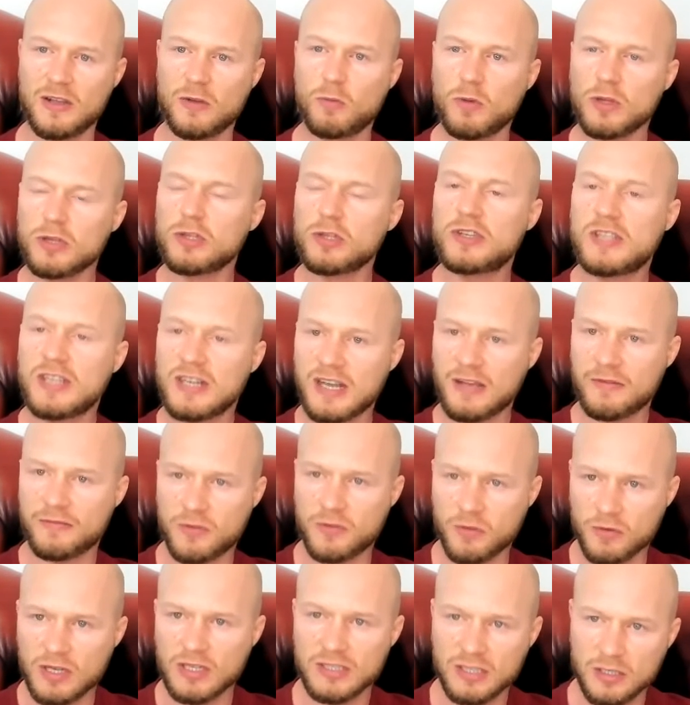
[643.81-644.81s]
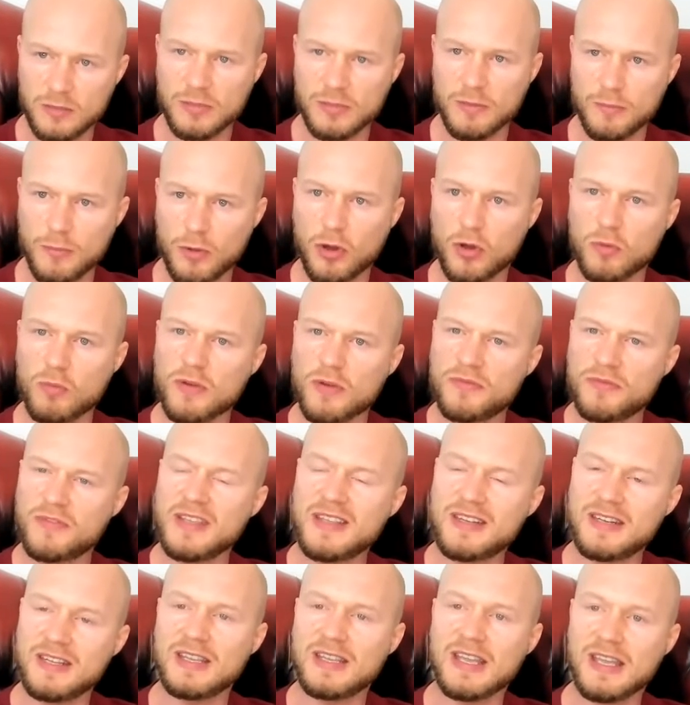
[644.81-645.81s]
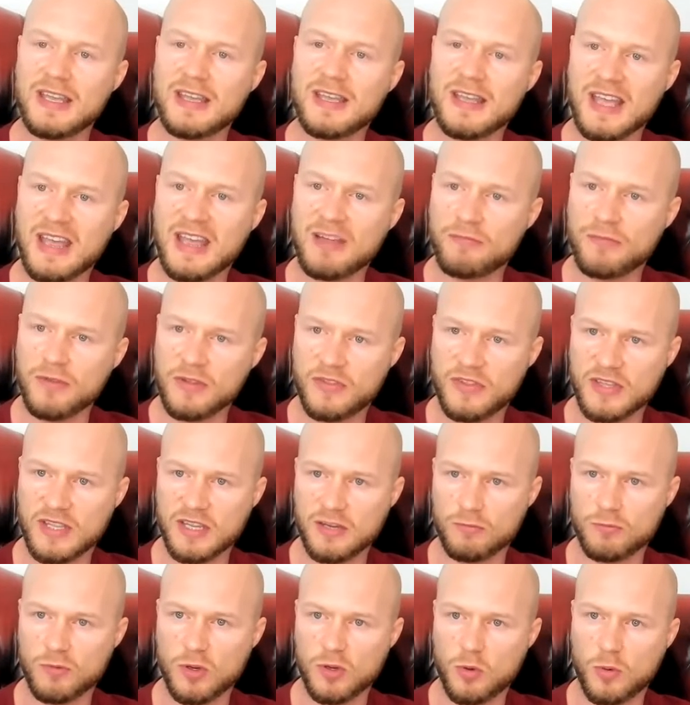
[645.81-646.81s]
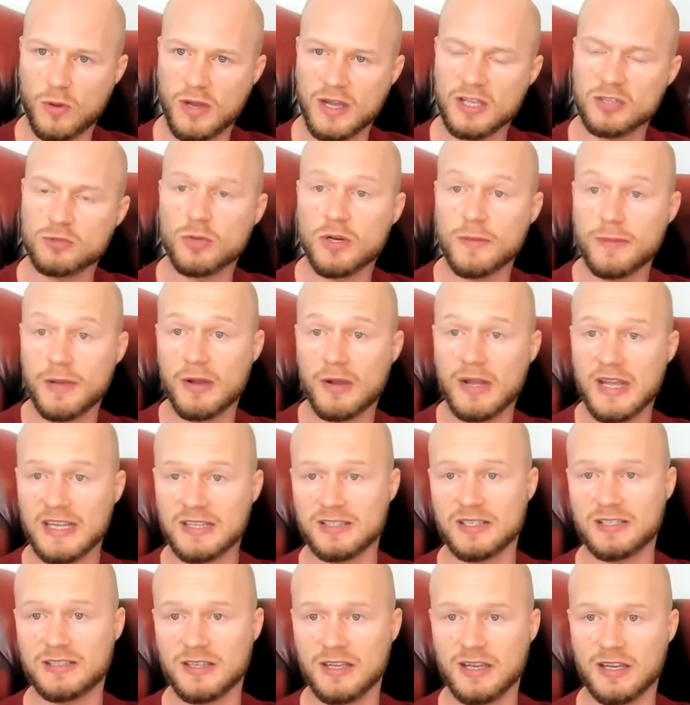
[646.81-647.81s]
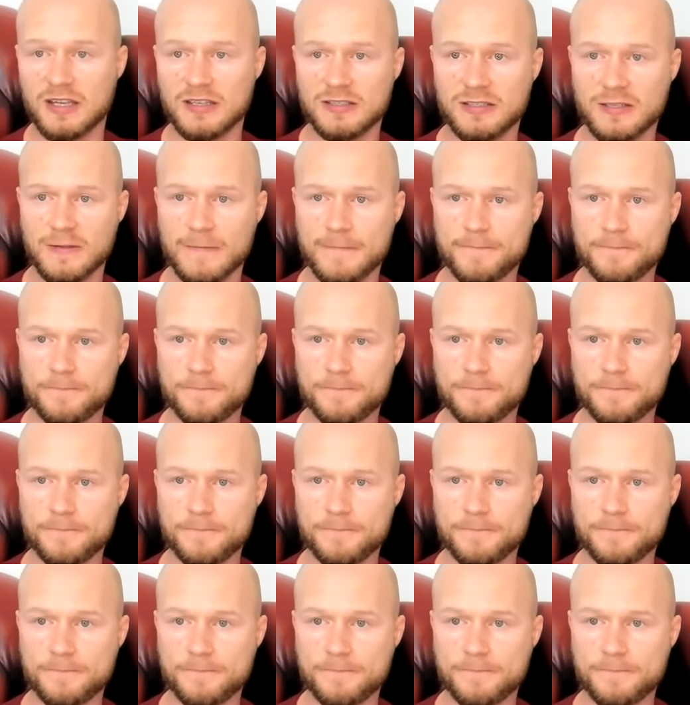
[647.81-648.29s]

We're looking after it a little bit more. We're feeding it everything it requires. What about exercise?